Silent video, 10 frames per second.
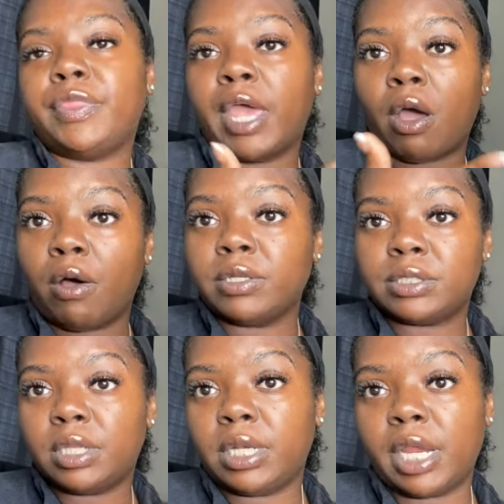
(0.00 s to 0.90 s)
that
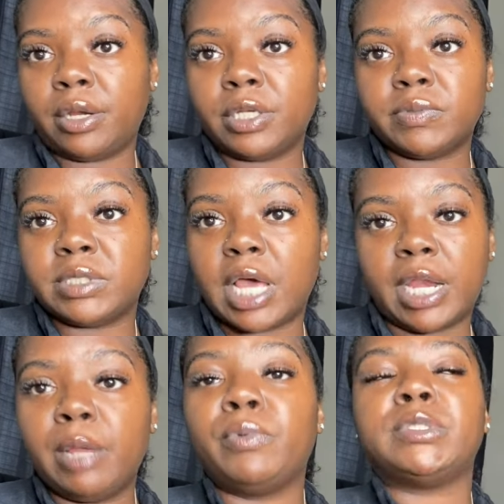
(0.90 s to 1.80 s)
also the day nurse was not
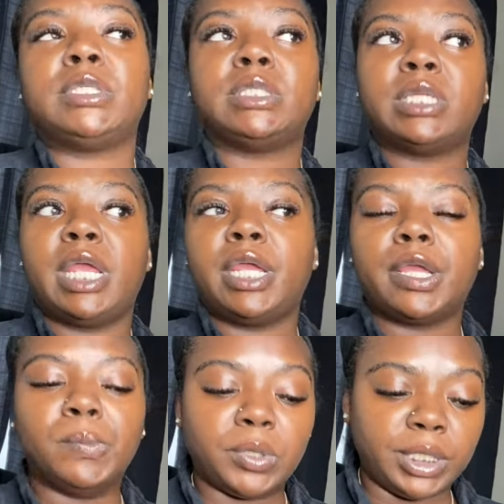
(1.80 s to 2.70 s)
able to stay and
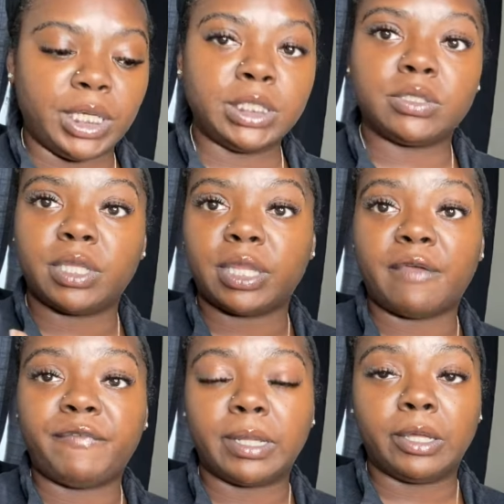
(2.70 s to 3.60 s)
complete so then
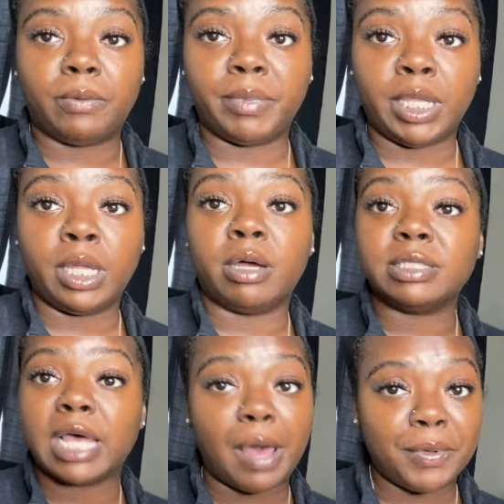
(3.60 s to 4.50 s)
that fell on me on
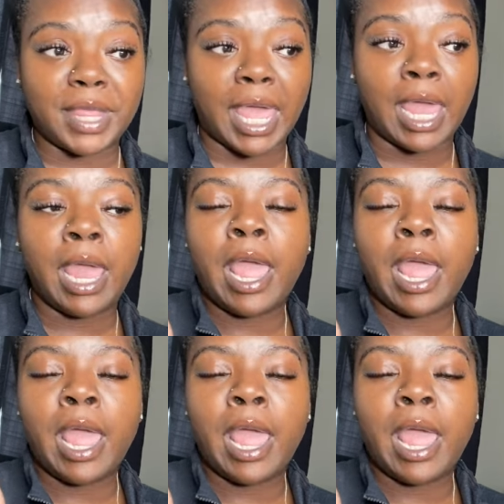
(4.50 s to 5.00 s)
top of that